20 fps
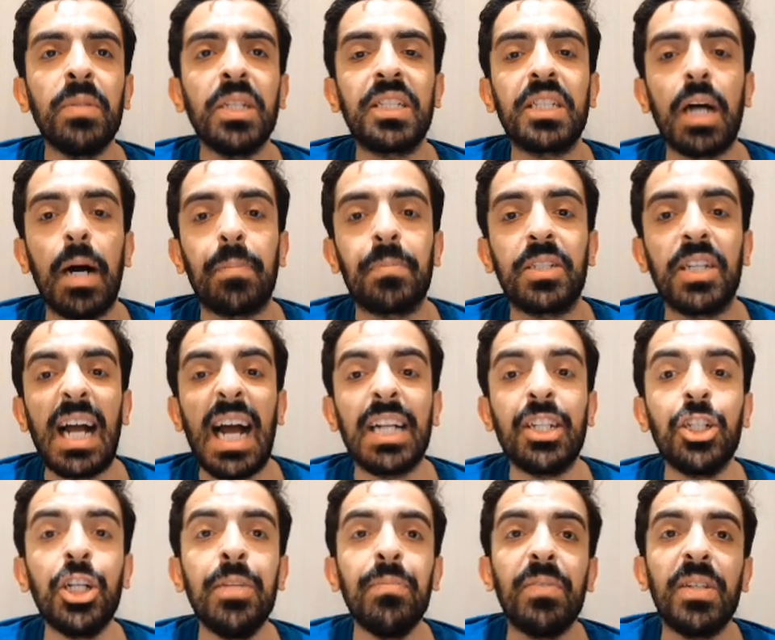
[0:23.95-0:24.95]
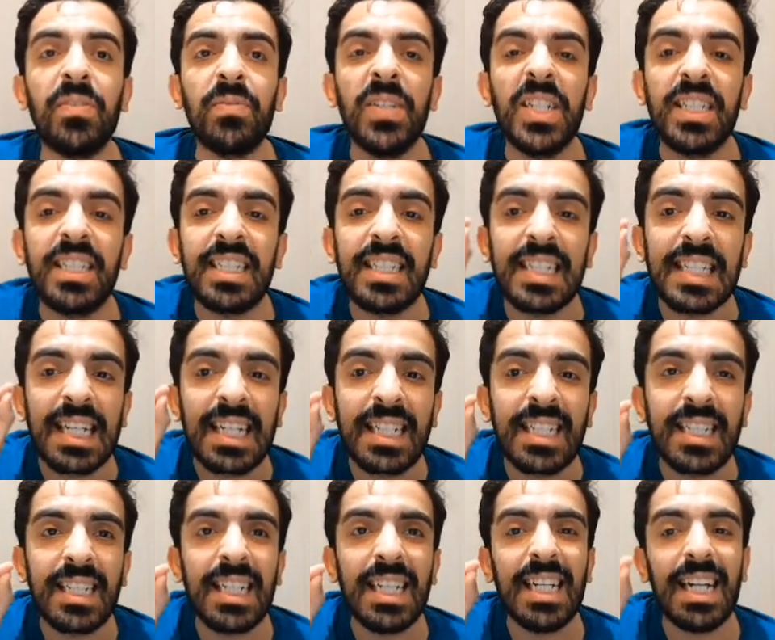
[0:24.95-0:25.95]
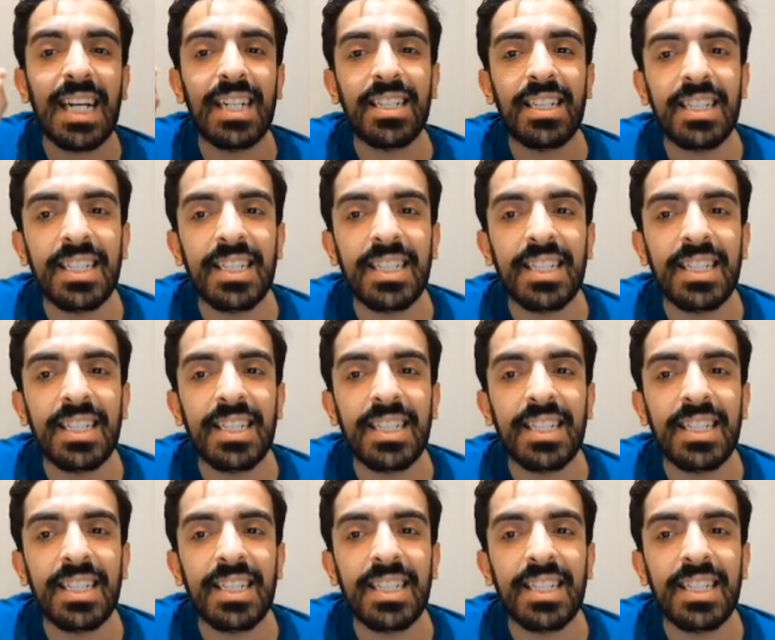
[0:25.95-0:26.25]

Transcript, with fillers: the subtraction between 16 and